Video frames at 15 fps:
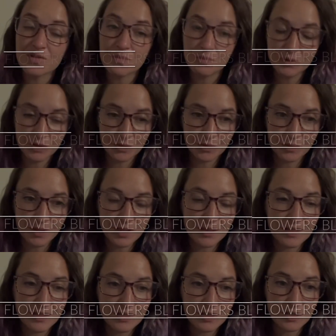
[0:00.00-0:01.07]
Bloom.
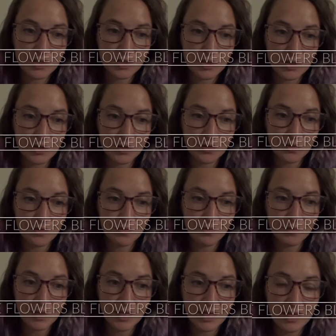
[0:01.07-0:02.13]
This took
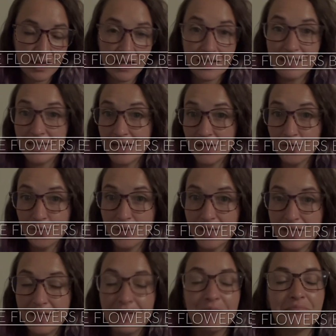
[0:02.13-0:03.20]
me a day to
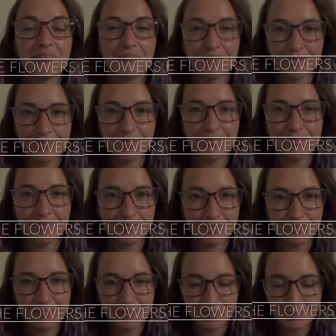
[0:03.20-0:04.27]
read.
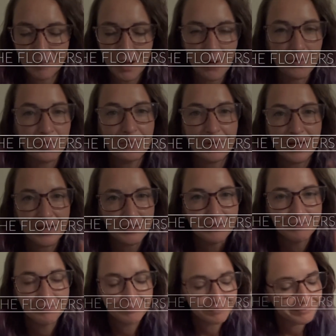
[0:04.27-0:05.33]
Power read
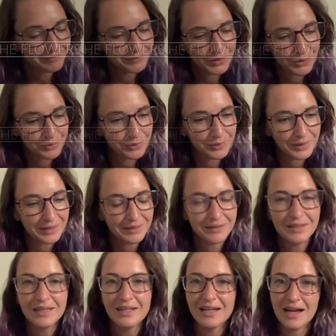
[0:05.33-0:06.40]
through it.
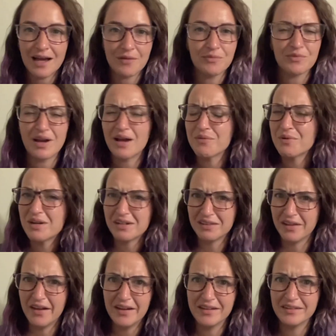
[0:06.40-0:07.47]
I read a
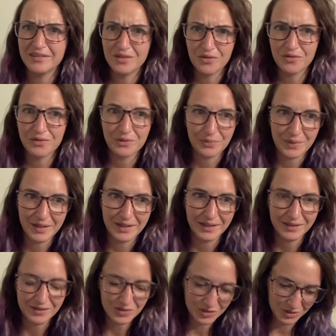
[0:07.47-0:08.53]
lot over the
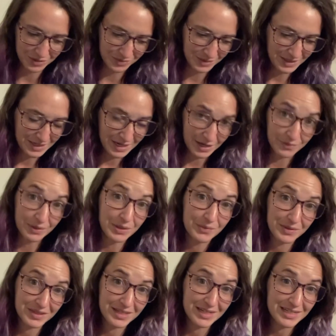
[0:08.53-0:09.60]
weekend, so I read it
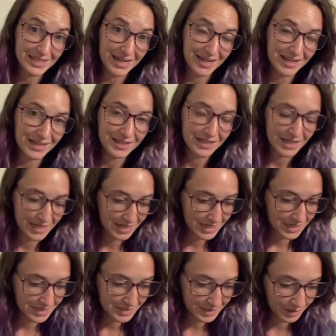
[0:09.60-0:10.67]
within a day. It
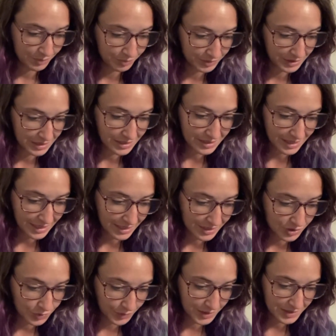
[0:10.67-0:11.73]
is complete at
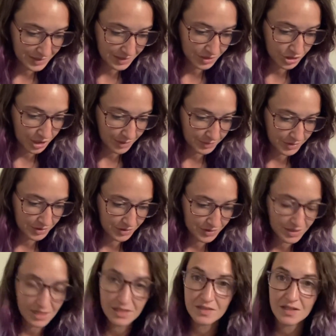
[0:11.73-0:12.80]
26 chapters.
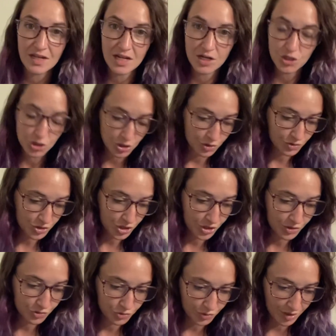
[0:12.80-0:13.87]
It's a
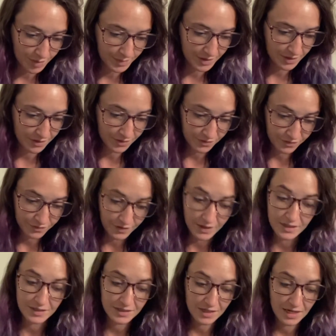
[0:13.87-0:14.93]
shoujo, drama,
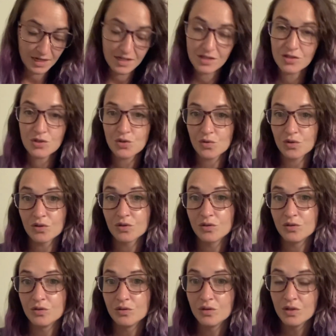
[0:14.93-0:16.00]
fantasy,
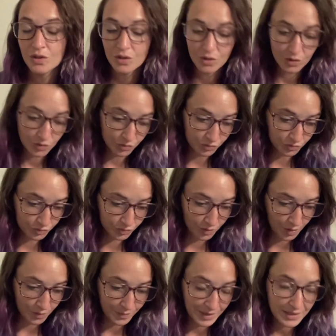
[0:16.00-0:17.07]
historical
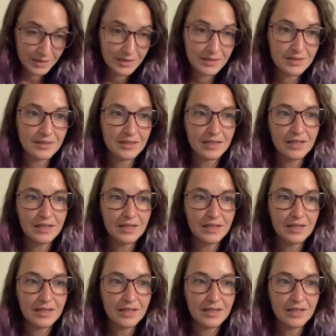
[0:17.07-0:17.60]
romance.